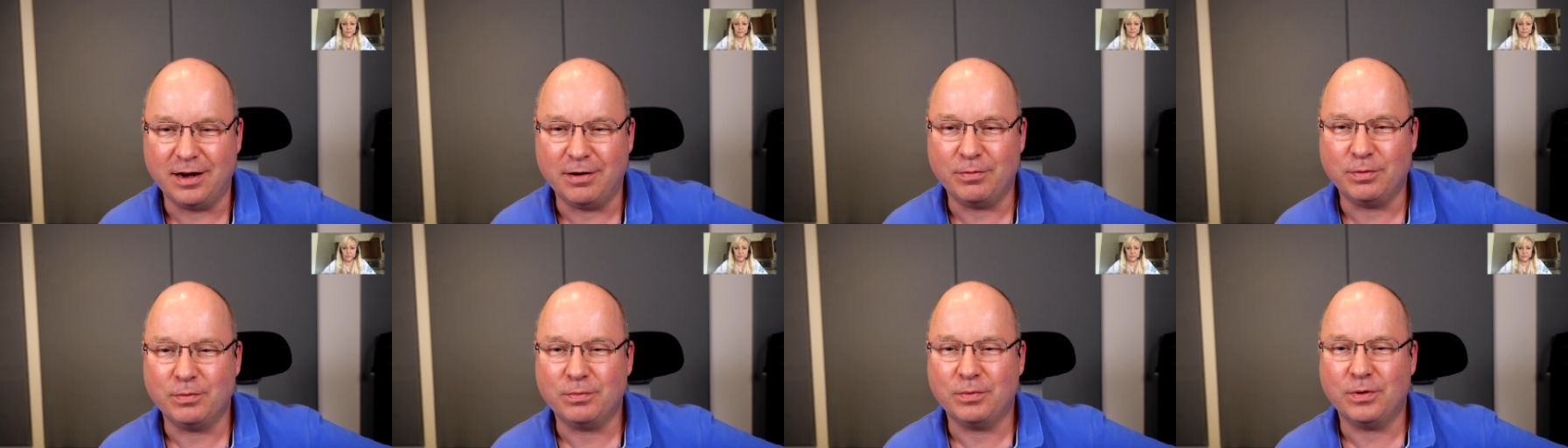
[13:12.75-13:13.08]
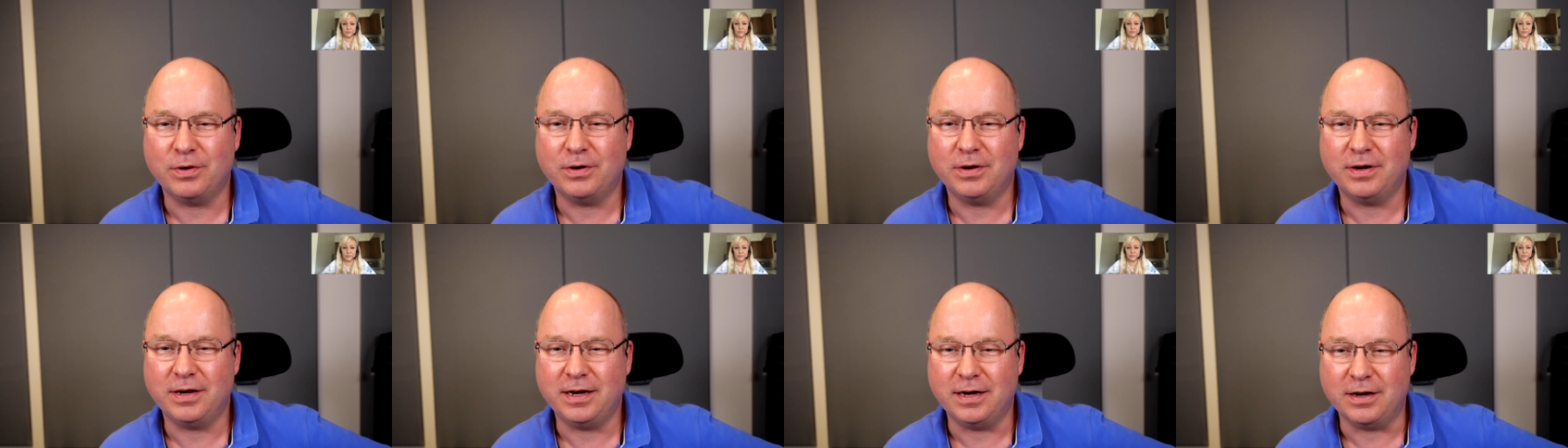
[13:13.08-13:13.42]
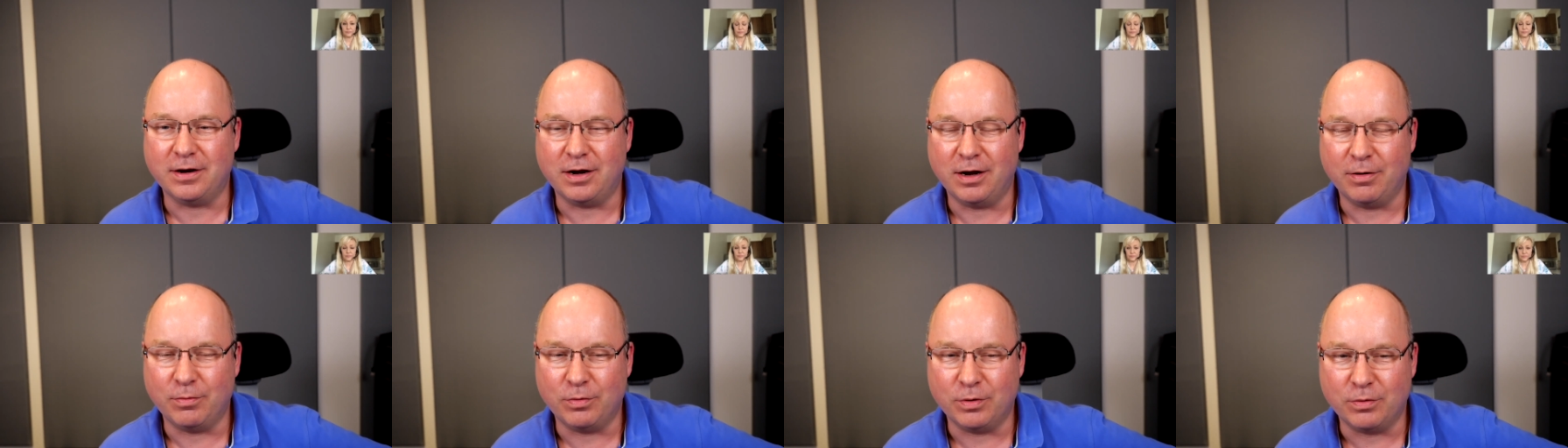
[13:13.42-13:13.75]
I would want, you
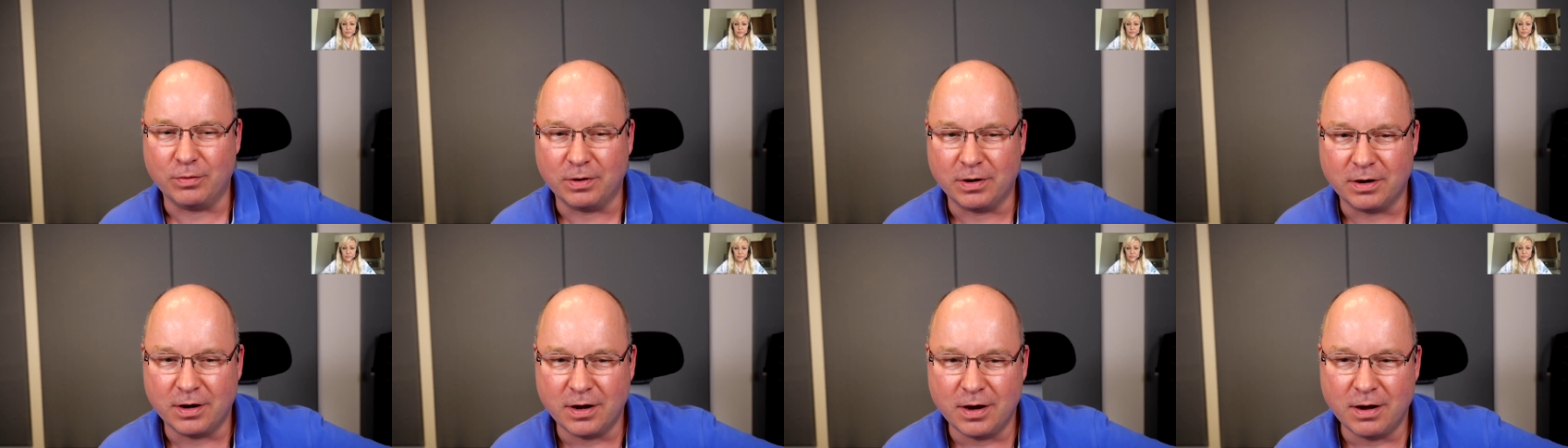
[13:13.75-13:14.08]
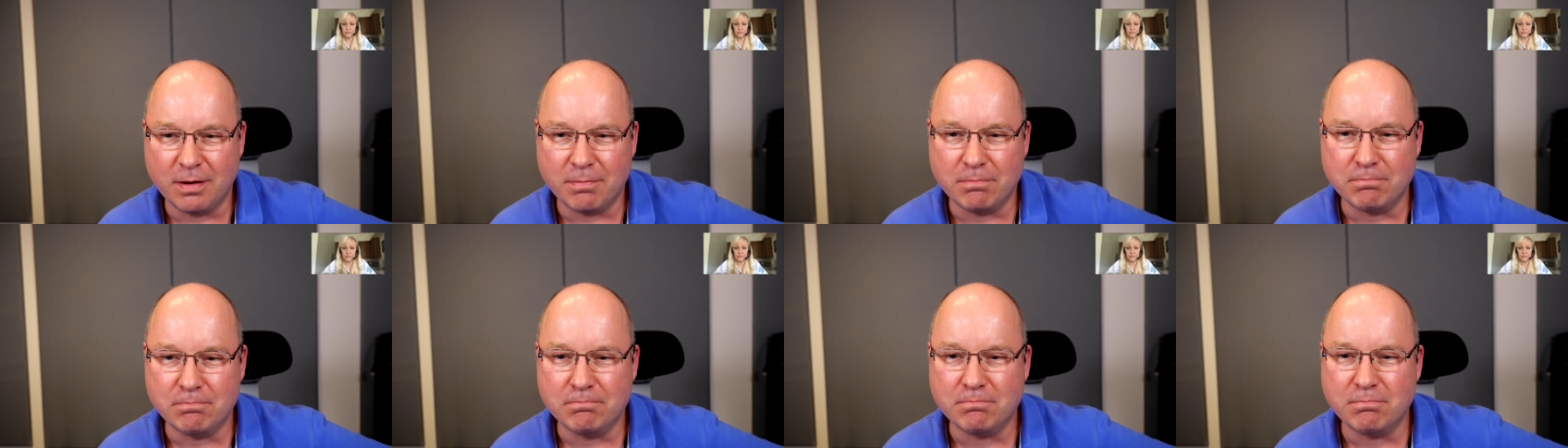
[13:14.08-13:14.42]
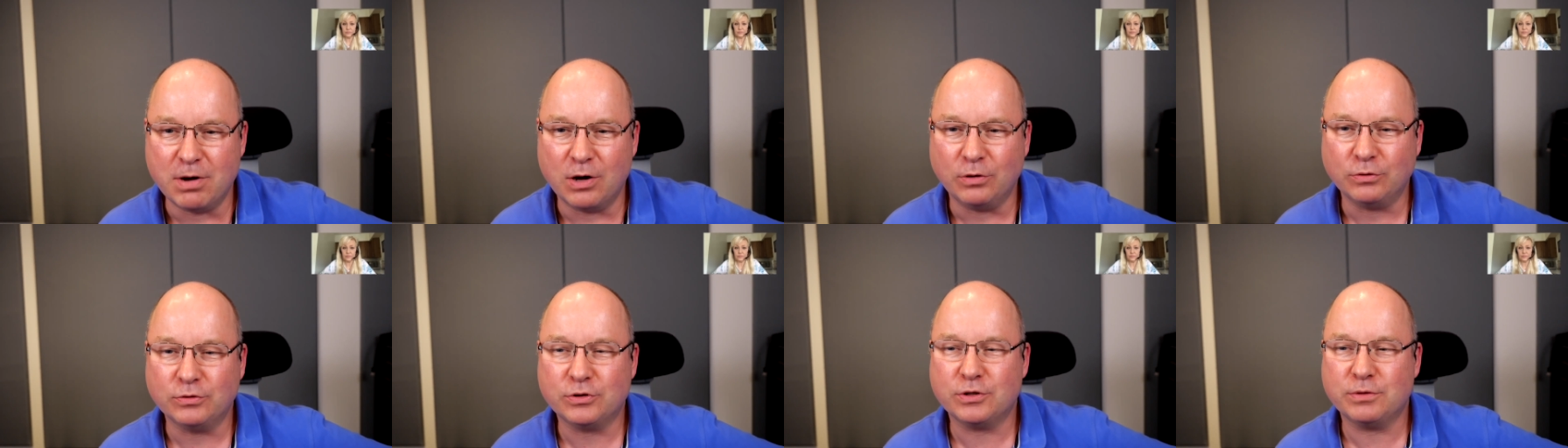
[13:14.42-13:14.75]
know, I would want
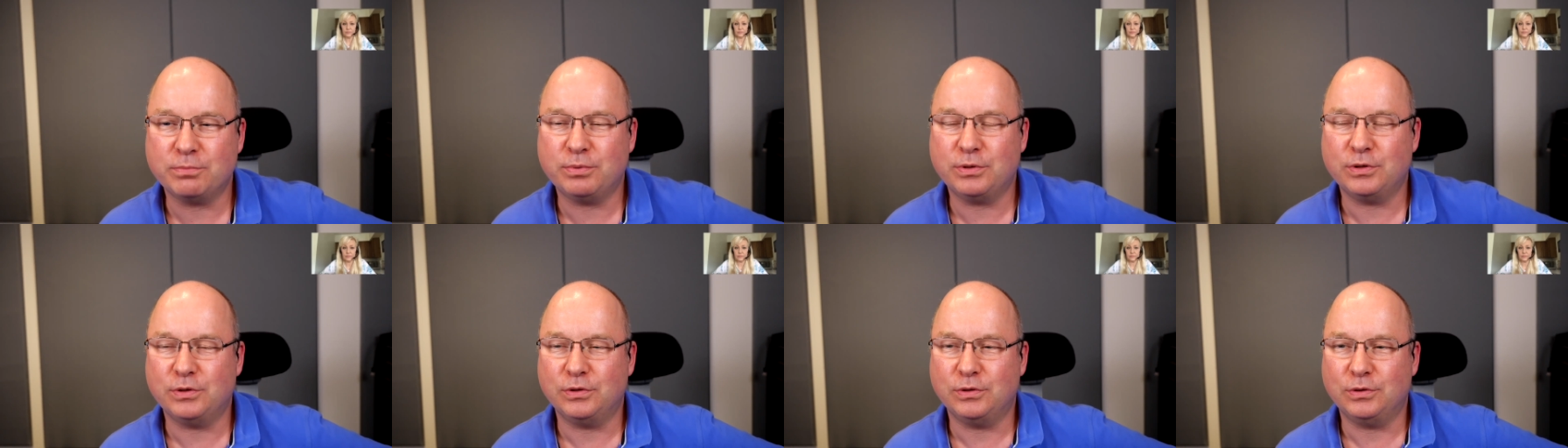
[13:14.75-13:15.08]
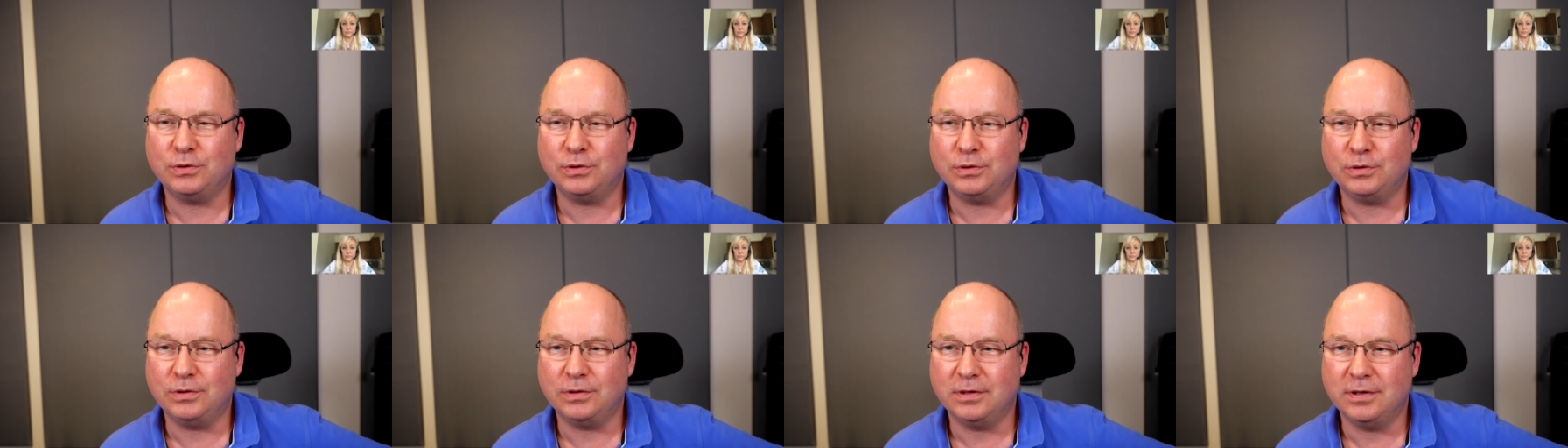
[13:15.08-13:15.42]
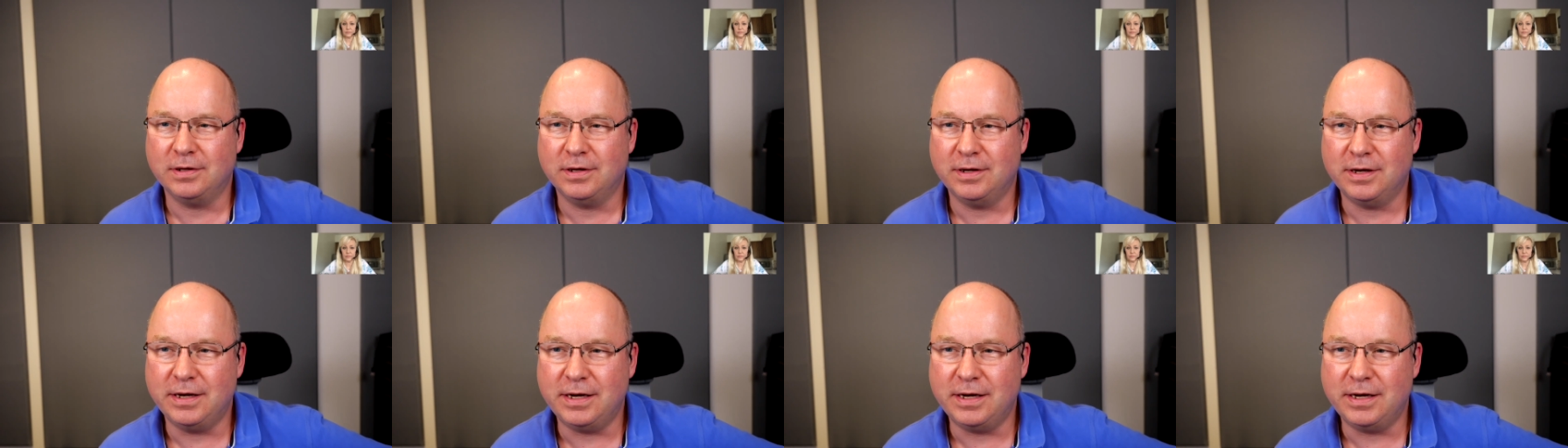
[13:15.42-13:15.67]
multiple